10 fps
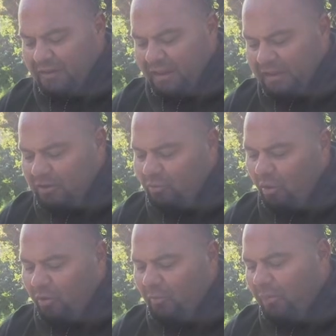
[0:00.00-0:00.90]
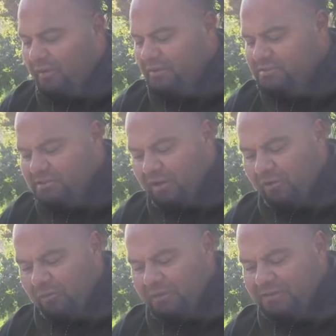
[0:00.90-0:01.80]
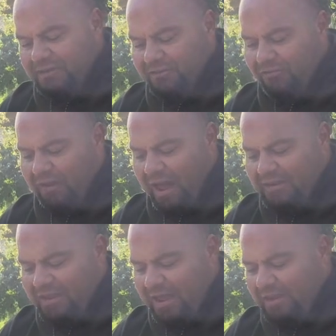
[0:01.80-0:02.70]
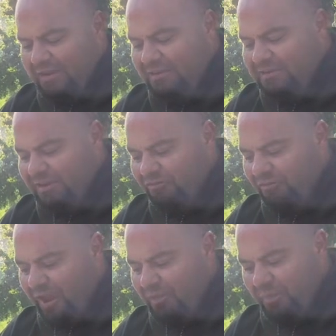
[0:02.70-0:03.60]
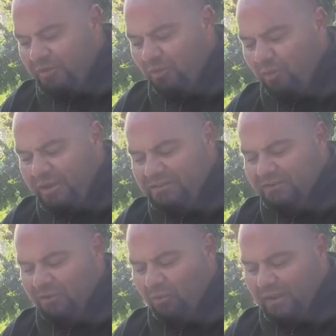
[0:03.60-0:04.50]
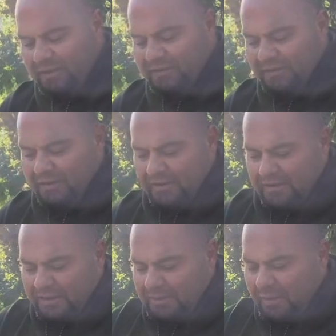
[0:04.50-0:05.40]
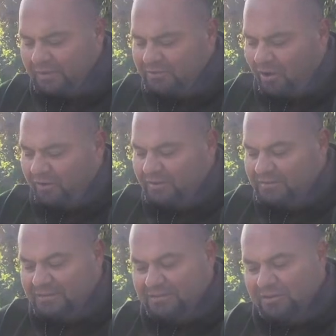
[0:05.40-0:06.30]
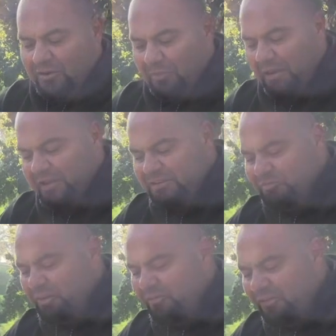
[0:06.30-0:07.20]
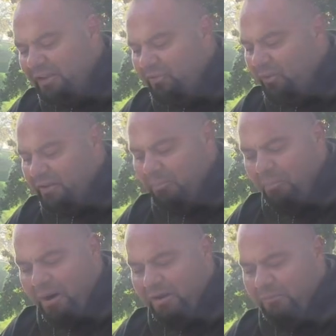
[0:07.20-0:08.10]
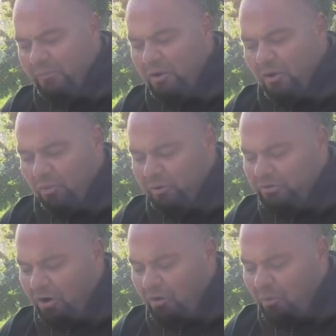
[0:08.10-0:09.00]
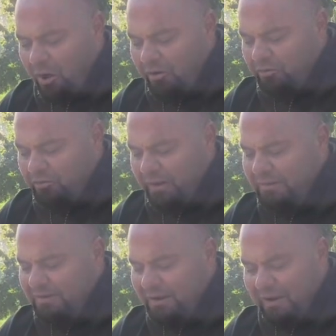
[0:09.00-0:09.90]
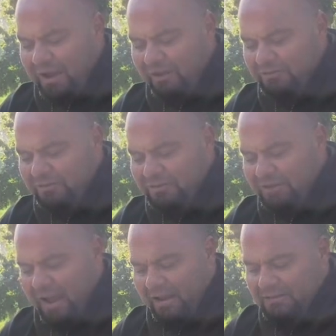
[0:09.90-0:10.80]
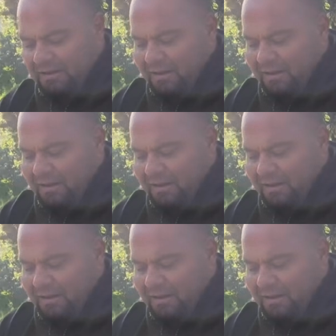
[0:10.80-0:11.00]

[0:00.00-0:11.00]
And he rode upon a cherub and did fly. Yea, he did fly upon the wings of the wind. He made darkness his secret place. His pavilion round about him were dark waters and thick clouds of the skies.